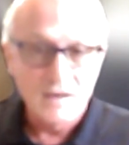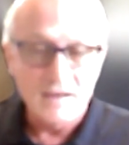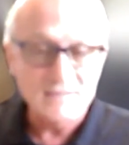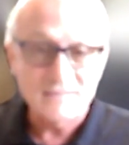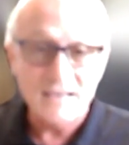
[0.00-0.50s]

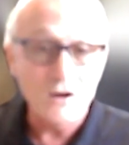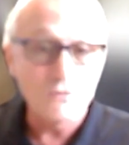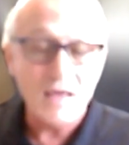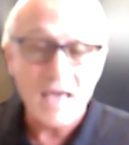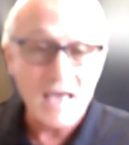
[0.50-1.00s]
is they
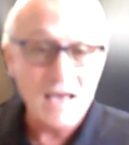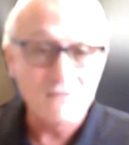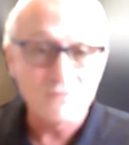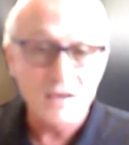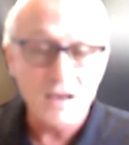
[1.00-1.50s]
don't
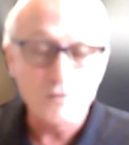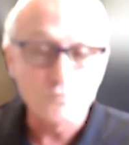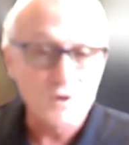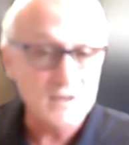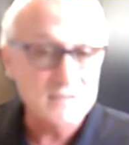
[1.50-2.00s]
have a
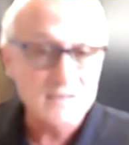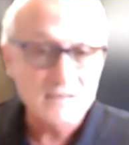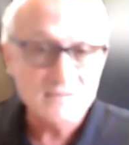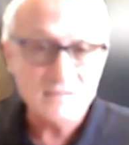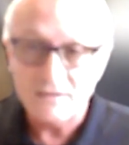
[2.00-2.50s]
written
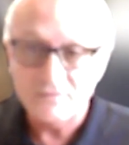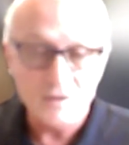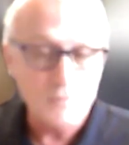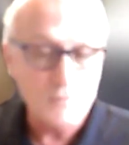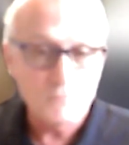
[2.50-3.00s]

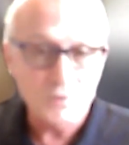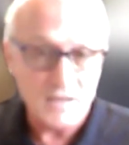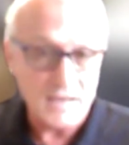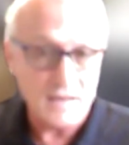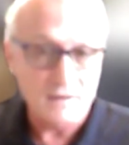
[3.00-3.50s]
safety
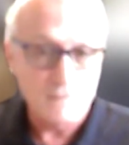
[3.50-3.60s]
plan.